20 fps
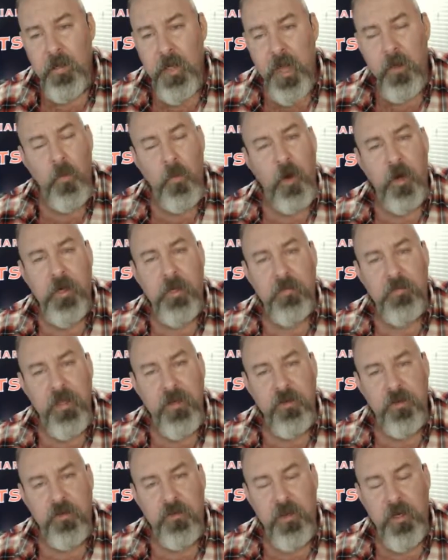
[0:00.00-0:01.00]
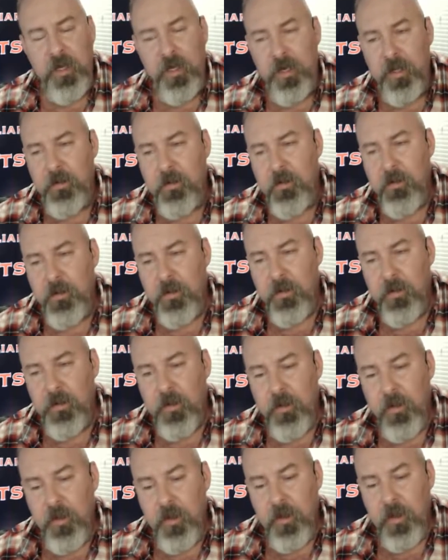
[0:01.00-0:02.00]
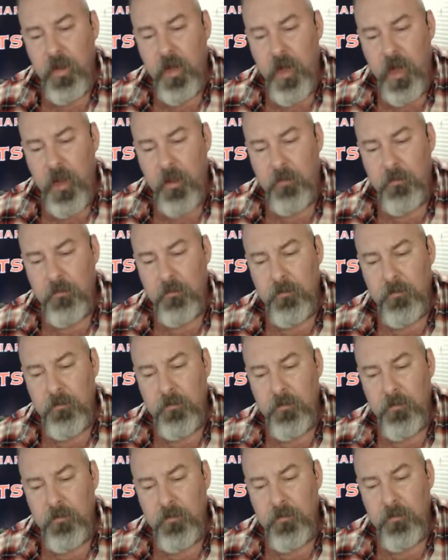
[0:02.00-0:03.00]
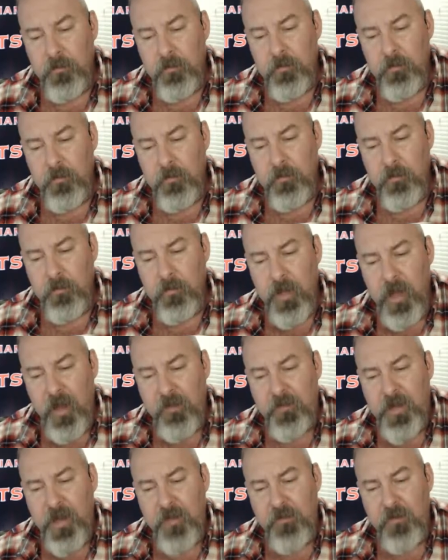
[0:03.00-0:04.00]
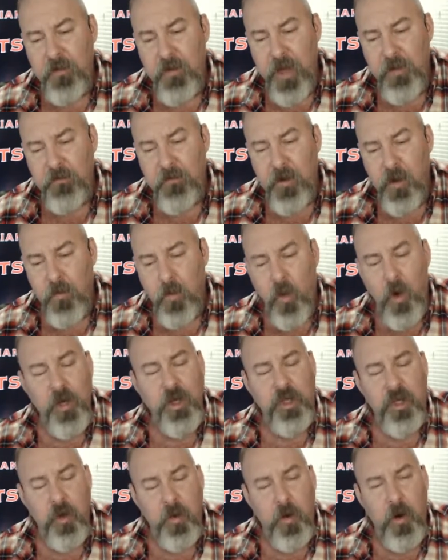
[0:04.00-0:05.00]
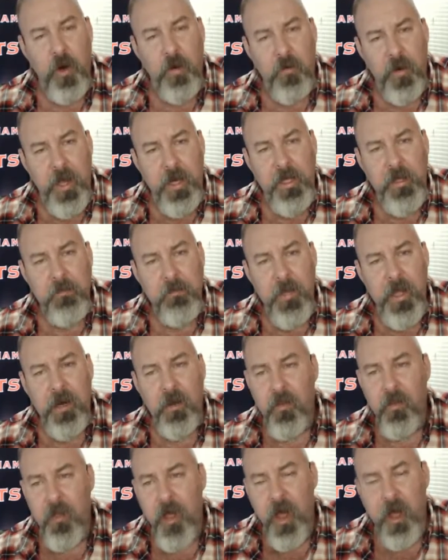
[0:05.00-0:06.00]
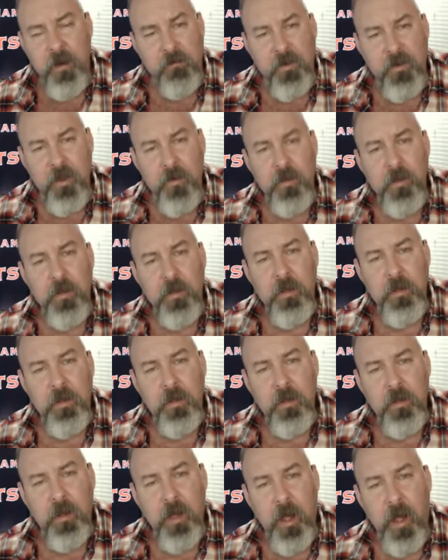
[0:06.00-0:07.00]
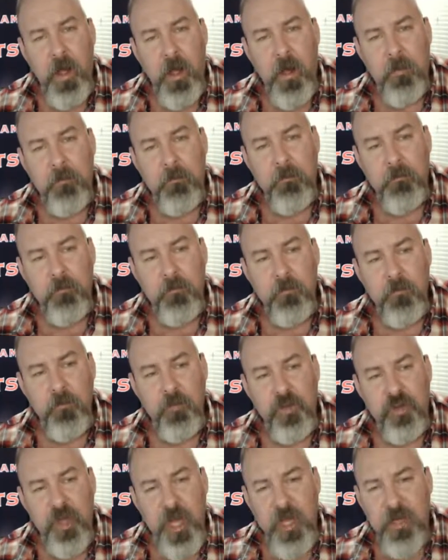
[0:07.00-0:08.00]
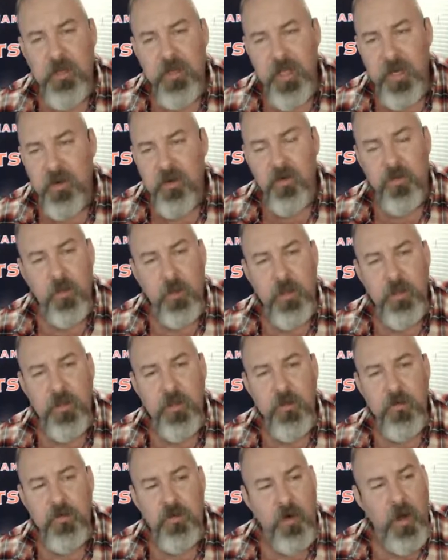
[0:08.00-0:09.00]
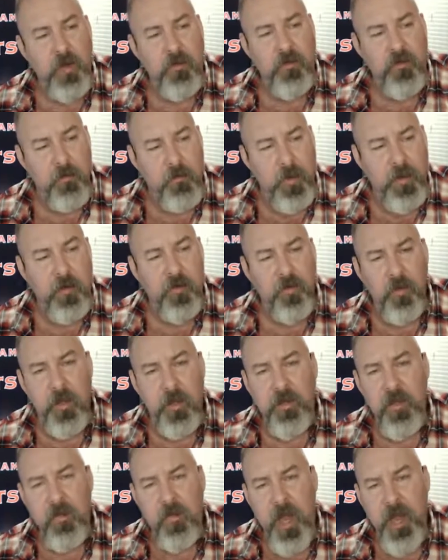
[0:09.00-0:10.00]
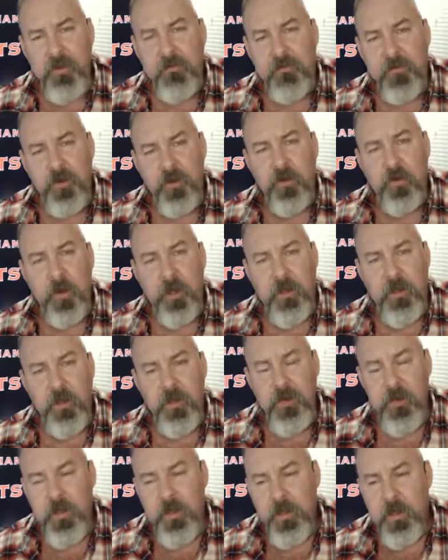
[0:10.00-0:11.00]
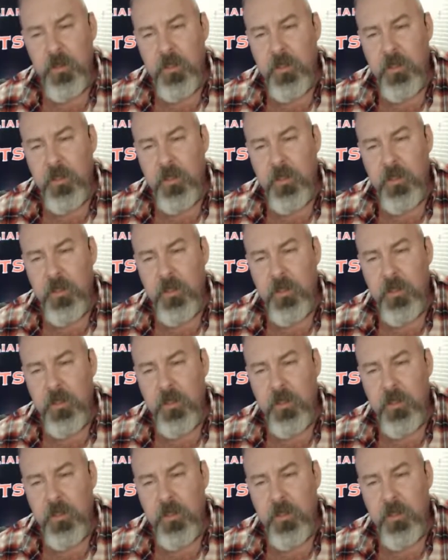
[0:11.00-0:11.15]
Network is interested in it. I'm on one tour already, met a lot of you, shed tears with you, drank some beers with you, ate food with you,